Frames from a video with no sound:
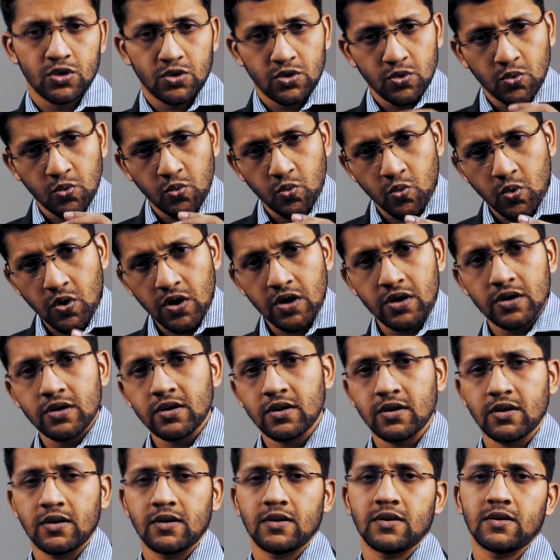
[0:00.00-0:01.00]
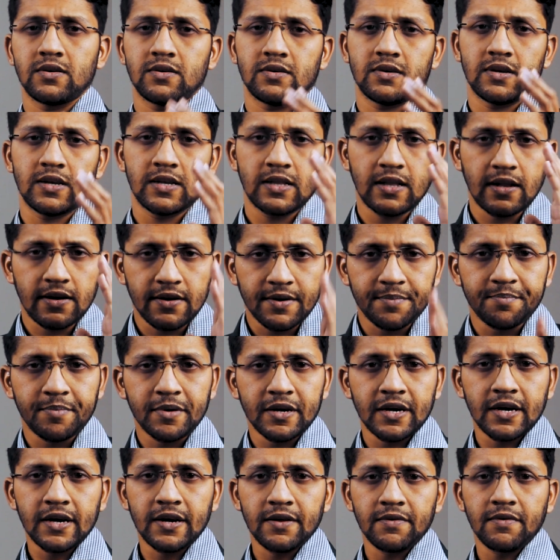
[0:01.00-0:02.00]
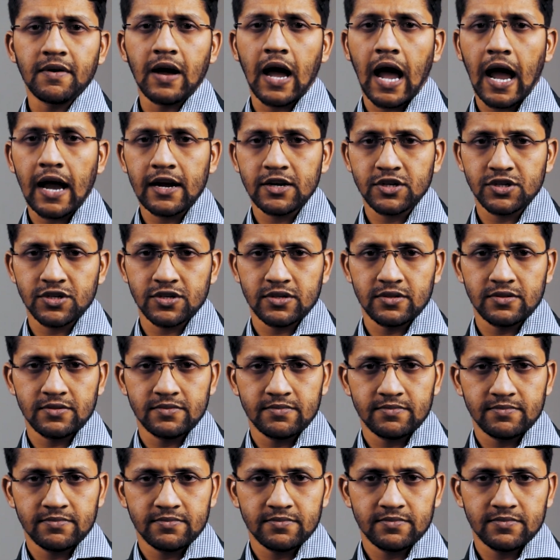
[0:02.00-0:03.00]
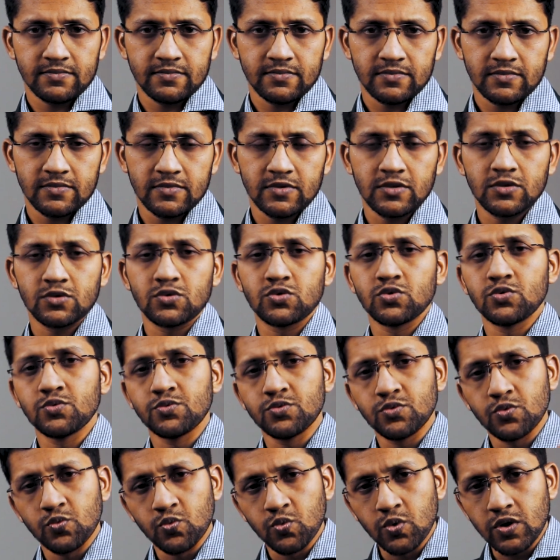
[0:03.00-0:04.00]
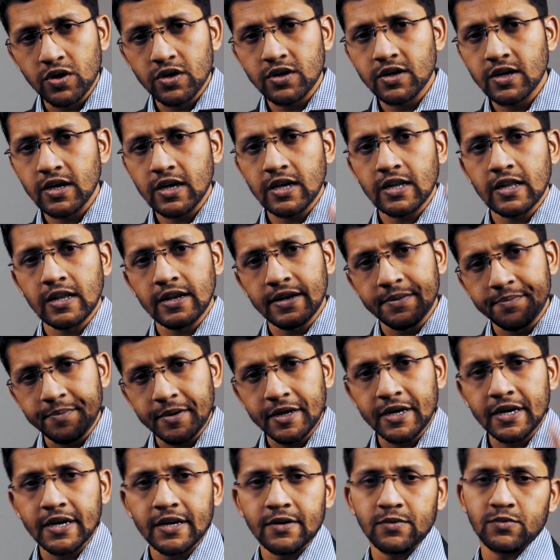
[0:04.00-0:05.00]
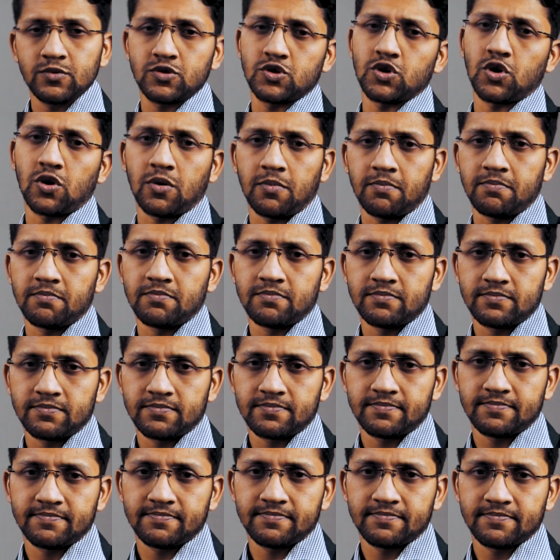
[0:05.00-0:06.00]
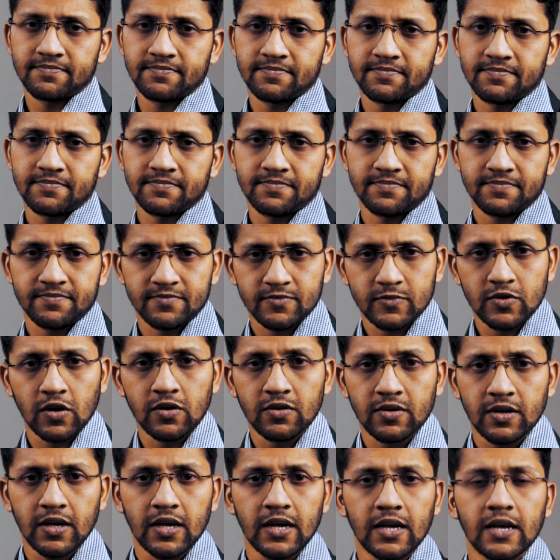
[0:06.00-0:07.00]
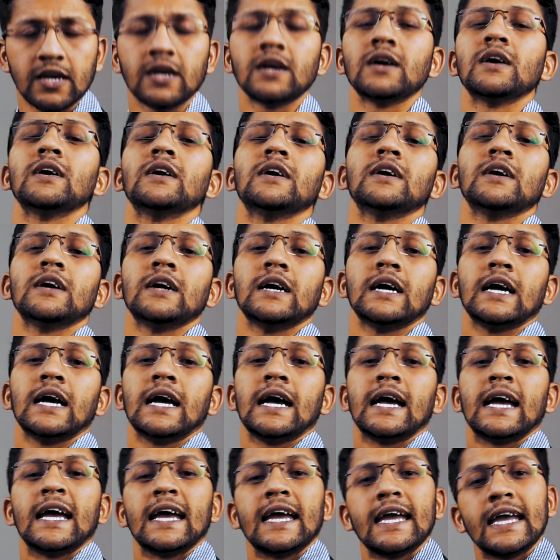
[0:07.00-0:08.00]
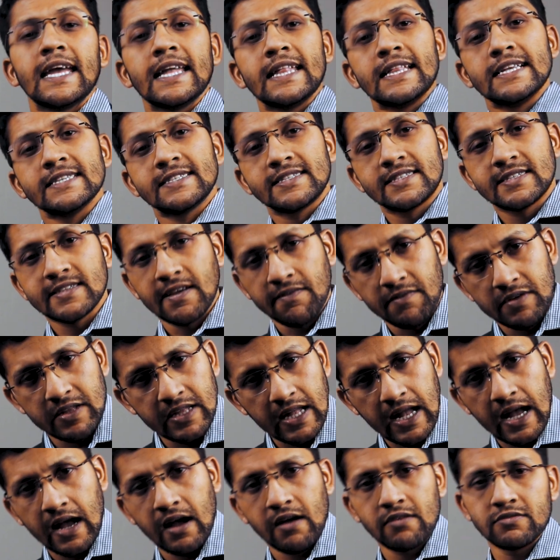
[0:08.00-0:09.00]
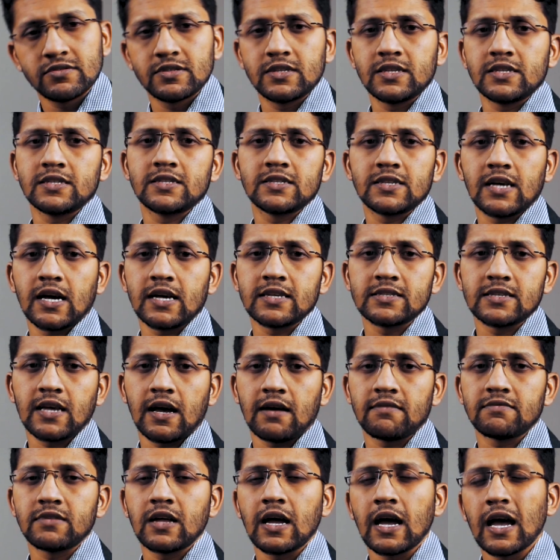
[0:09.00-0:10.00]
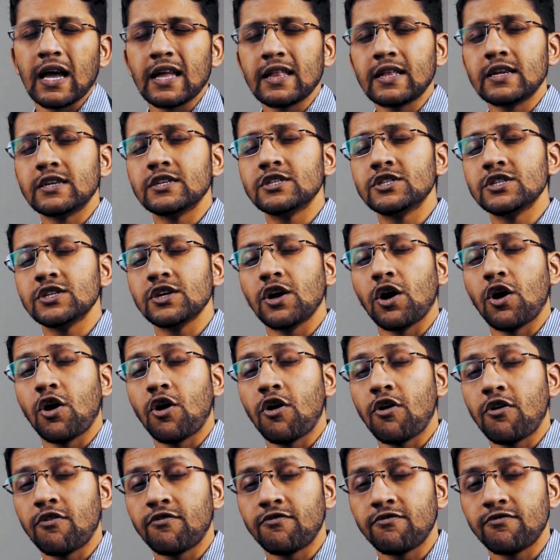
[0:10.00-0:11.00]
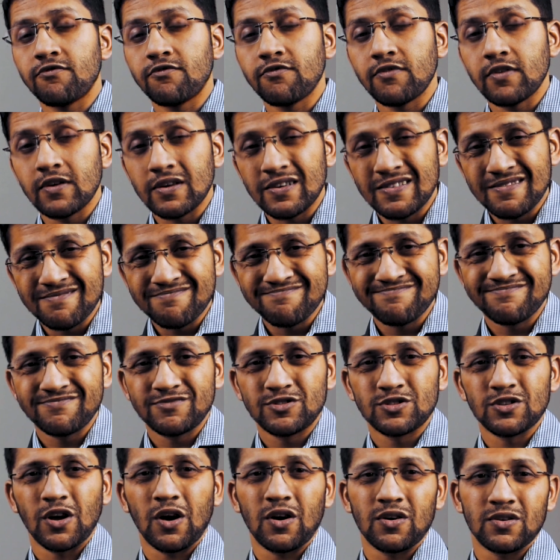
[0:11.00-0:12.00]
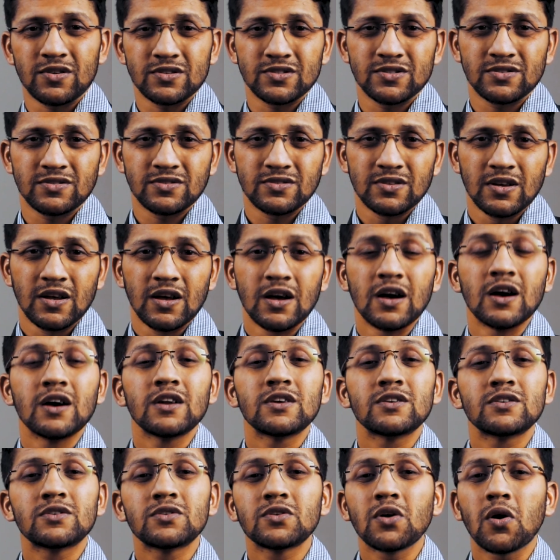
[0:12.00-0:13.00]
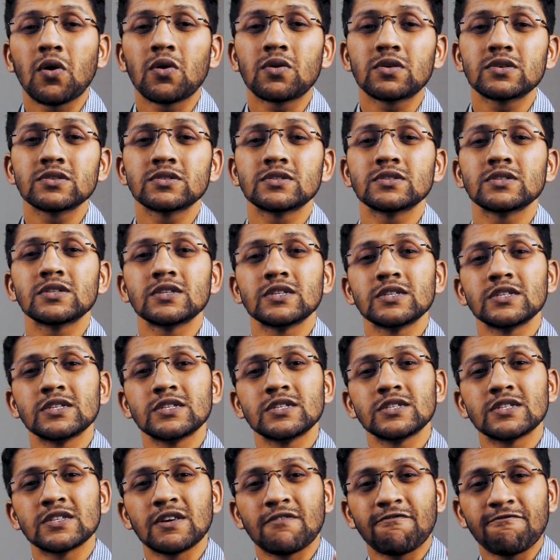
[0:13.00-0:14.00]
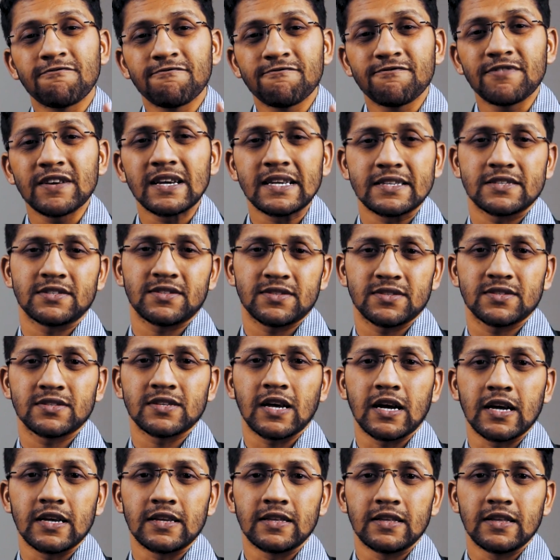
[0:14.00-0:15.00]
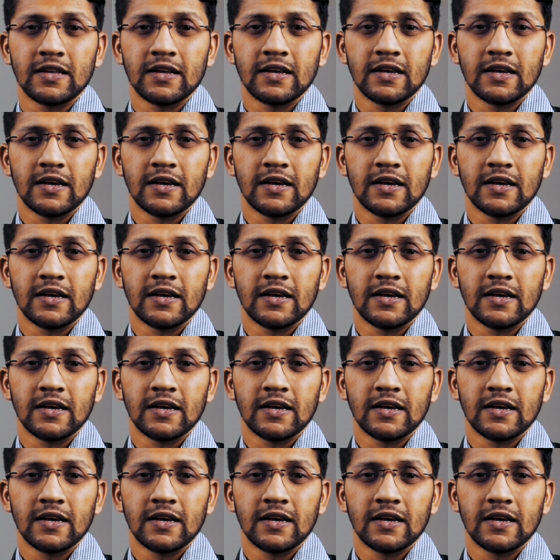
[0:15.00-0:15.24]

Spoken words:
to work in a repetitive action, to work in a repetitive job. Okay? In the seventh house, these guys have the energy of Taurus. Taurus is a fixed sign.